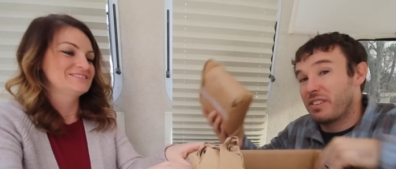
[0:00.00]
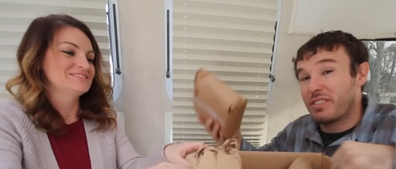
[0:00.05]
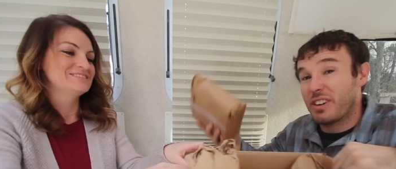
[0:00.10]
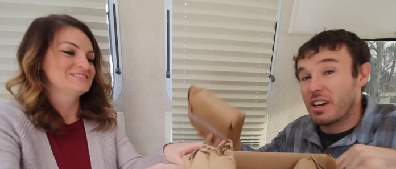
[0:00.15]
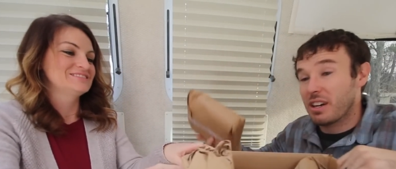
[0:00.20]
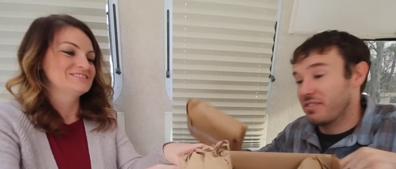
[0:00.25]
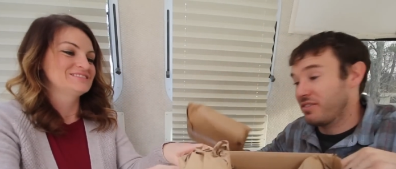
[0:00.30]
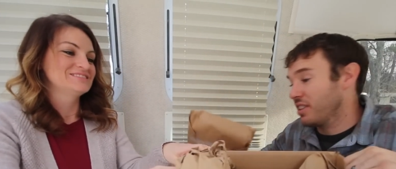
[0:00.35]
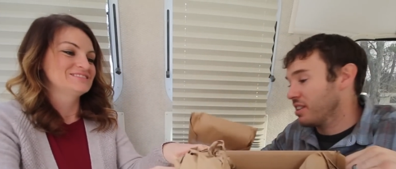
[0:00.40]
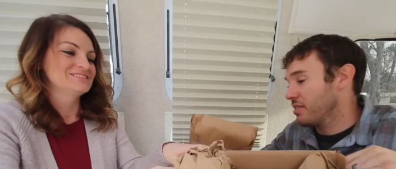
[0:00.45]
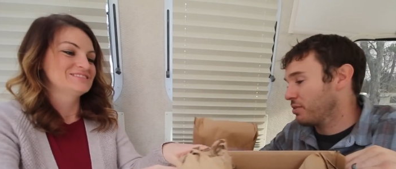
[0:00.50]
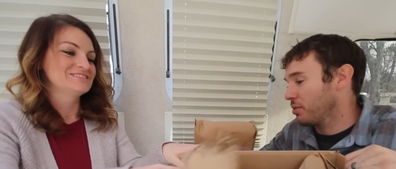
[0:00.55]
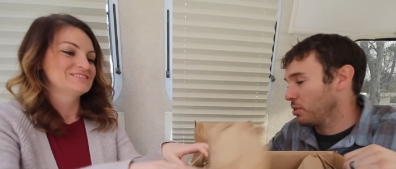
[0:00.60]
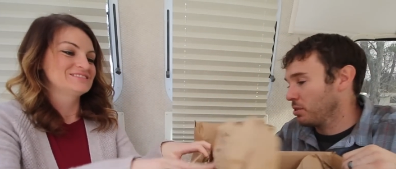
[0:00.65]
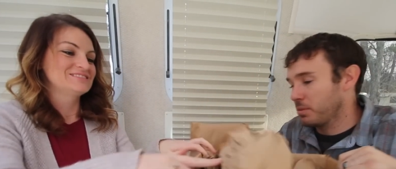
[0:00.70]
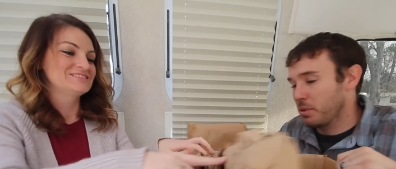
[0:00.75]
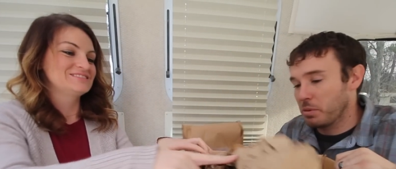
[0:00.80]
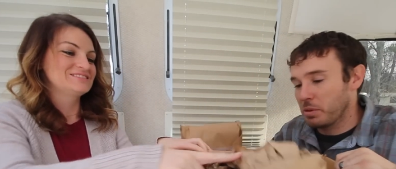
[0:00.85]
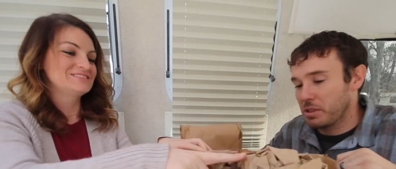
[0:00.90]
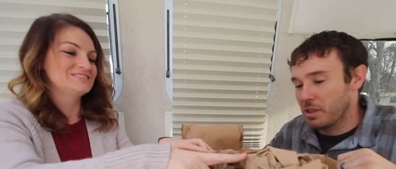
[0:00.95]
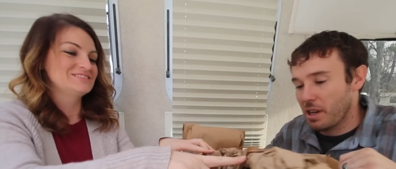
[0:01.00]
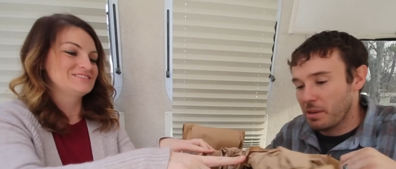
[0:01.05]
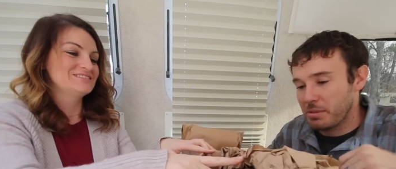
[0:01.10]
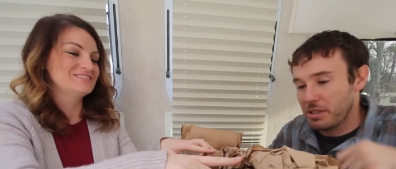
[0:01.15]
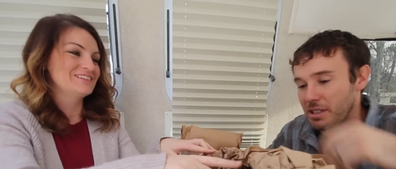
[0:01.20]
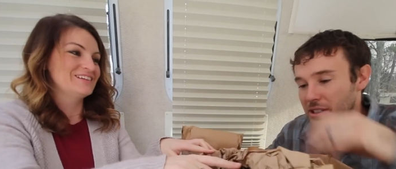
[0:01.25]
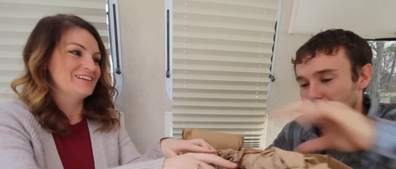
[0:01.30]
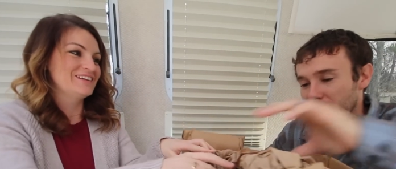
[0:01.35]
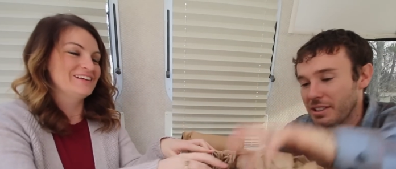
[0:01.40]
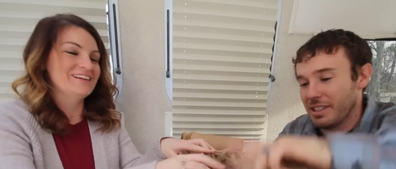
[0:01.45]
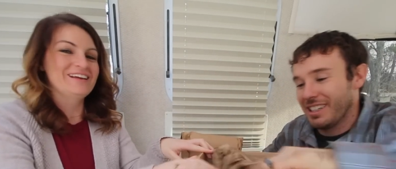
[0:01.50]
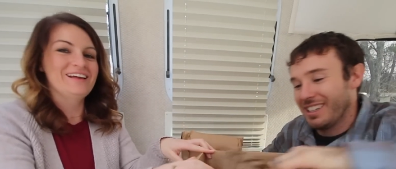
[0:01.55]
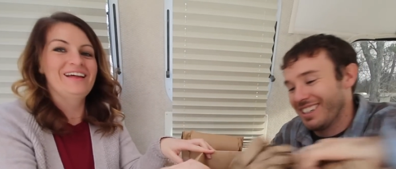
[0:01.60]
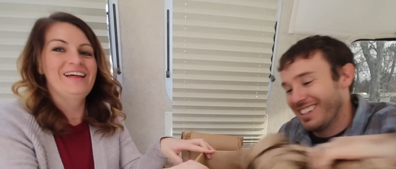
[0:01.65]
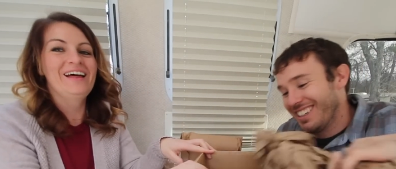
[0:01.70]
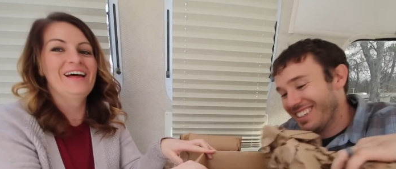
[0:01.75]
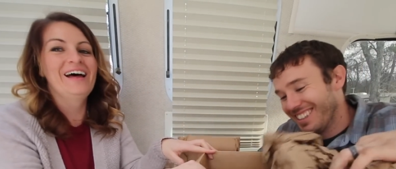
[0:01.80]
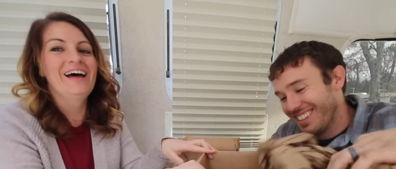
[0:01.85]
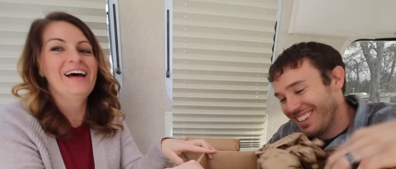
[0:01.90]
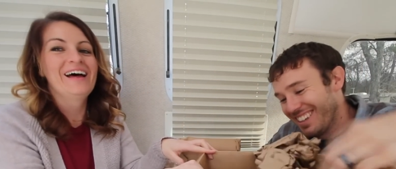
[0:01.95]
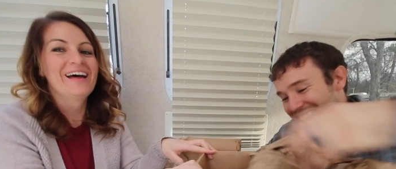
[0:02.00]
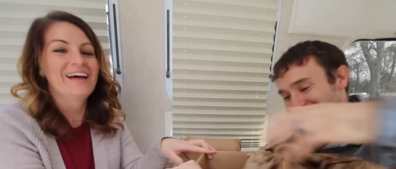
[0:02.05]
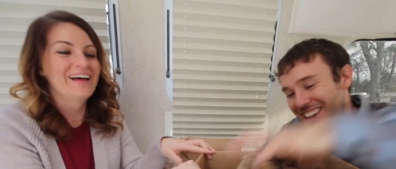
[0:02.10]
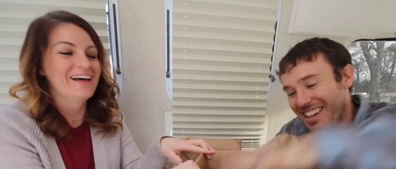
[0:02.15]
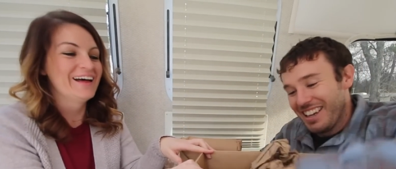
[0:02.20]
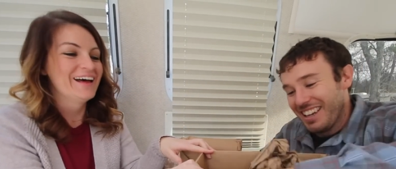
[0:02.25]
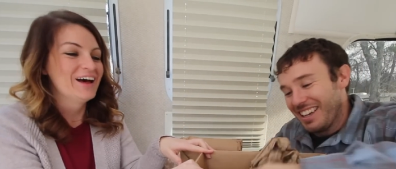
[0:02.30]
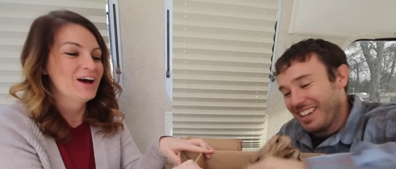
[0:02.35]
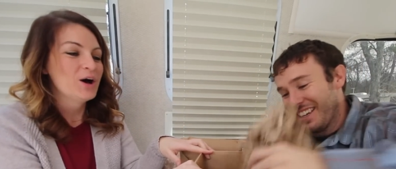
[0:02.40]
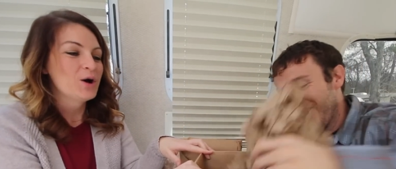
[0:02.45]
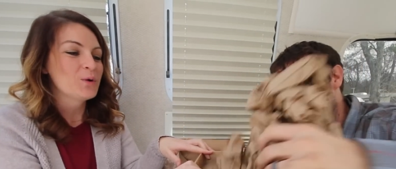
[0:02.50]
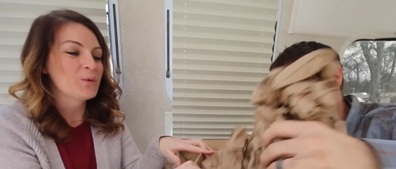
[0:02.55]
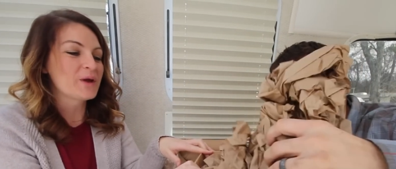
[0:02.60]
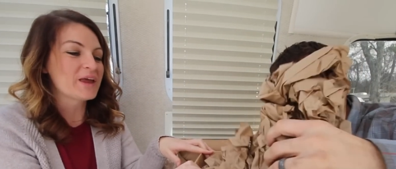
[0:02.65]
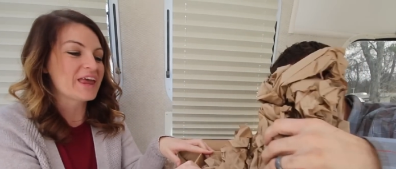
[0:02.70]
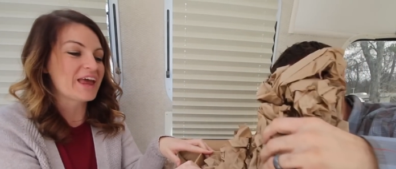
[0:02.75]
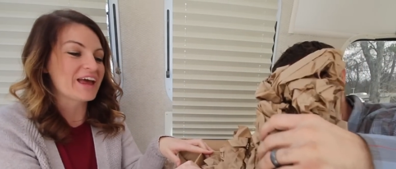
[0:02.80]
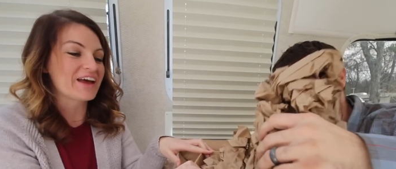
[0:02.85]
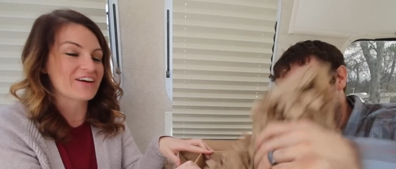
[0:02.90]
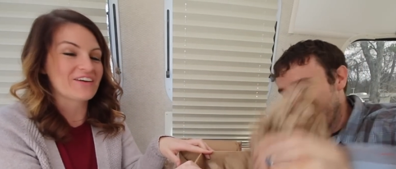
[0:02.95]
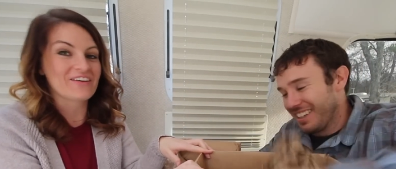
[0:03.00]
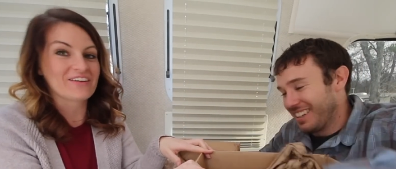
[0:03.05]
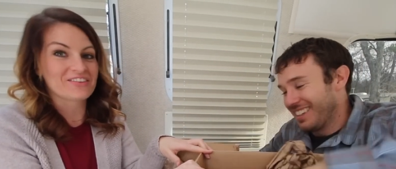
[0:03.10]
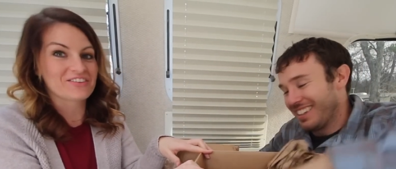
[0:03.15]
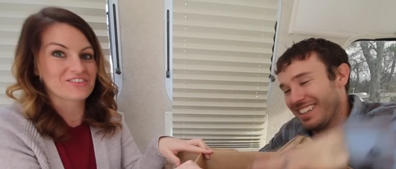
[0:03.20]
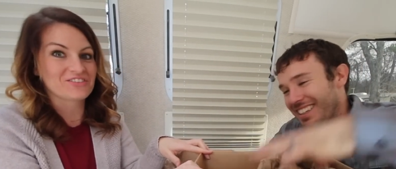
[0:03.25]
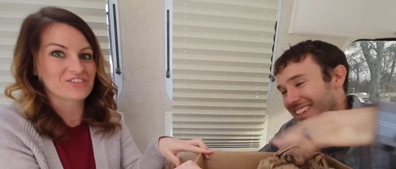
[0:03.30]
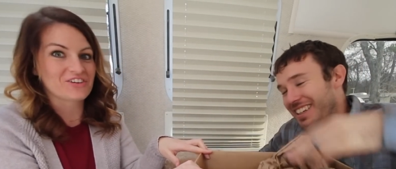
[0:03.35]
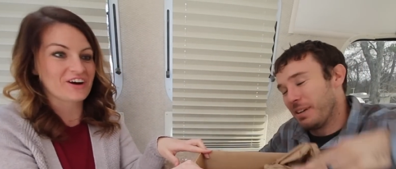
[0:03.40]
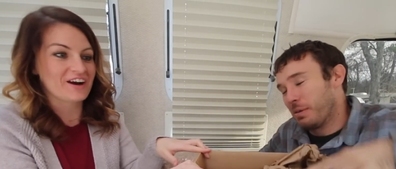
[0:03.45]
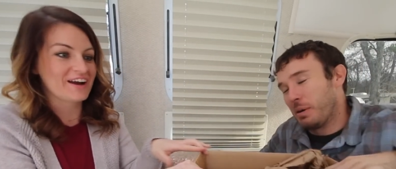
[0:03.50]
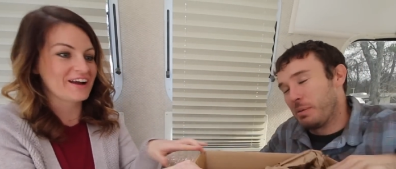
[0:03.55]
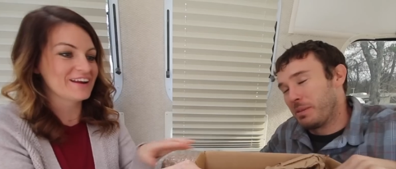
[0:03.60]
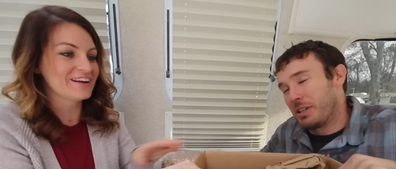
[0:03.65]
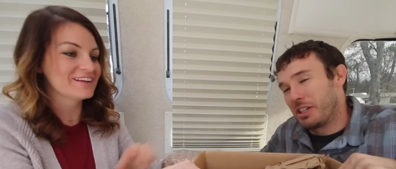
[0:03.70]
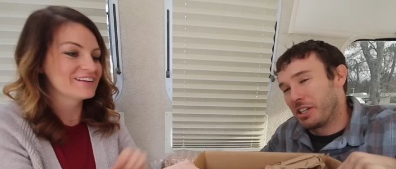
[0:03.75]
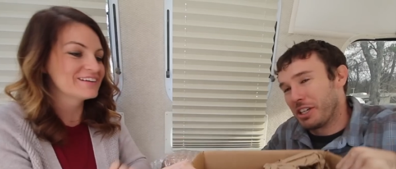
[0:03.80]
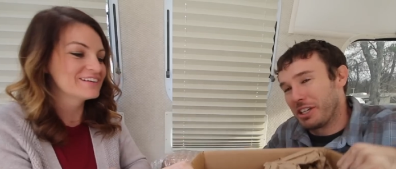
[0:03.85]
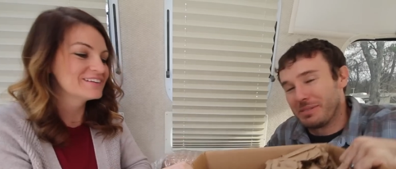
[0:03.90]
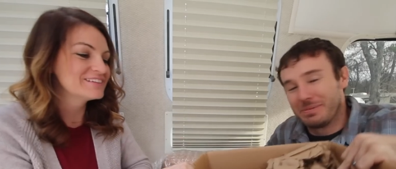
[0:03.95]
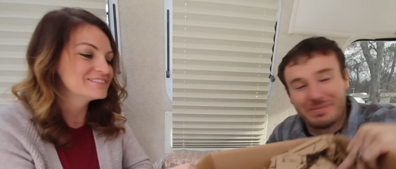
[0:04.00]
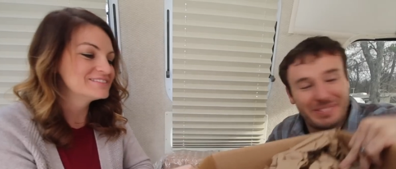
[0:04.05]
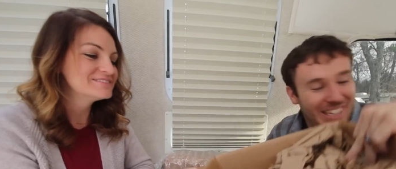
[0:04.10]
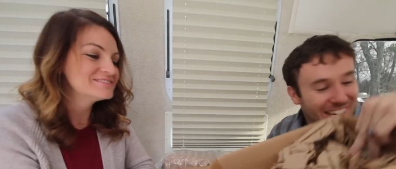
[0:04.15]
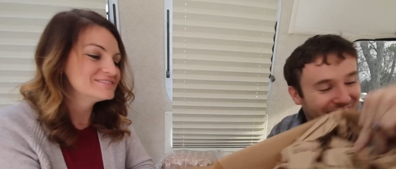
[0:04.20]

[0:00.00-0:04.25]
Speaker 1: be very eventful, but it would not be. We can't concentrate. It wouldn't be good.